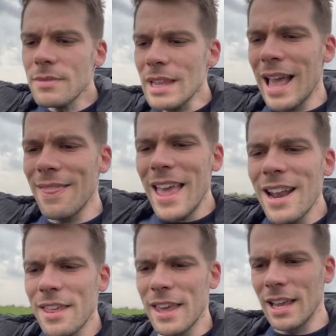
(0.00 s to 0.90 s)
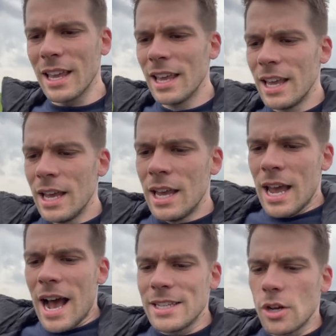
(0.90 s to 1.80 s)
And then I think
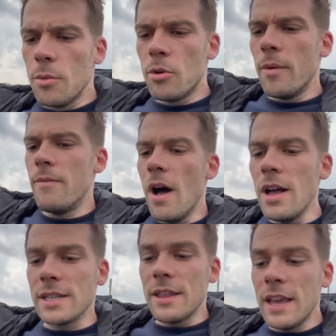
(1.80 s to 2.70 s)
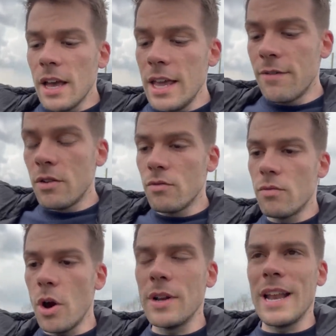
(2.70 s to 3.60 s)
as I got more advanced, I think I even
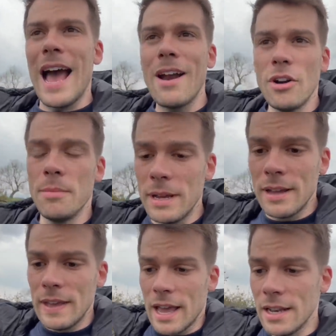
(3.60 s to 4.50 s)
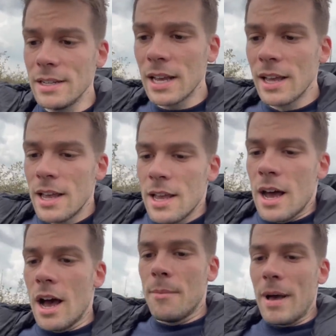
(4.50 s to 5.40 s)
rode an Arab in the end.
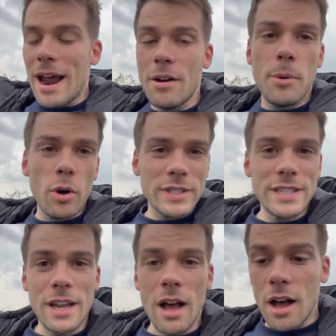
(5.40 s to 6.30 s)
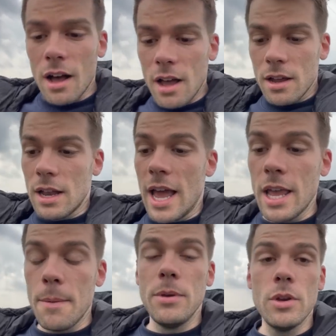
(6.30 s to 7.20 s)
Um, Arab horses are
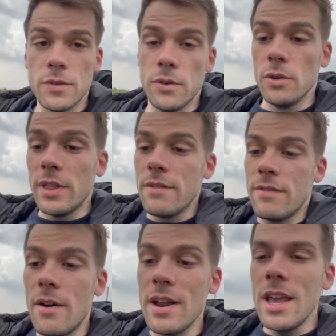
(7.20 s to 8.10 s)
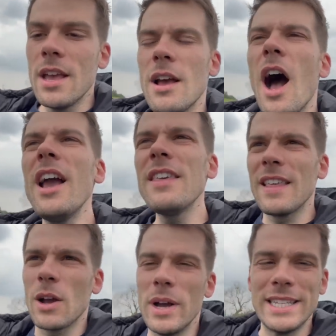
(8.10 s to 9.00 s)
like beautiful. They're very, I think
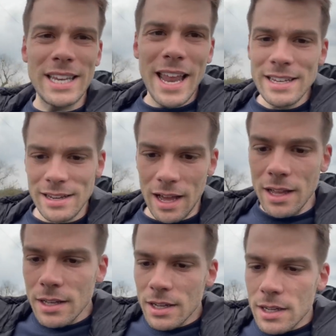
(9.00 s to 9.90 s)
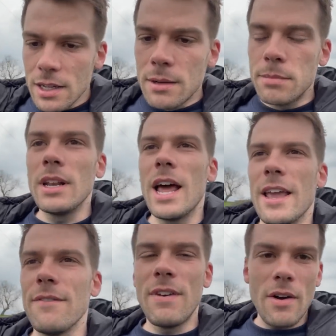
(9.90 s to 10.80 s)
they're quite slender, but like
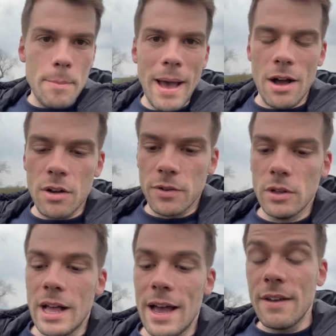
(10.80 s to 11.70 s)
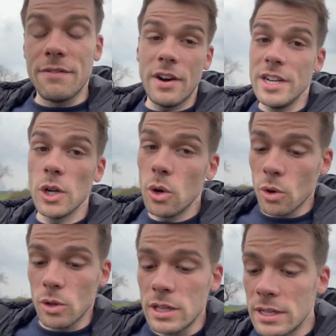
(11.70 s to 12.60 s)
very powerful, and they're very
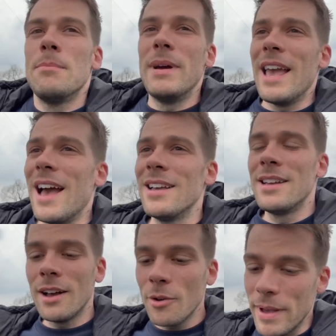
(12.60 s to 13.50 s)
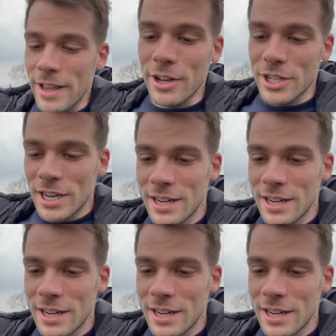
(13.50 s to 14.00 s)
tall. But yeah, oh my gosh,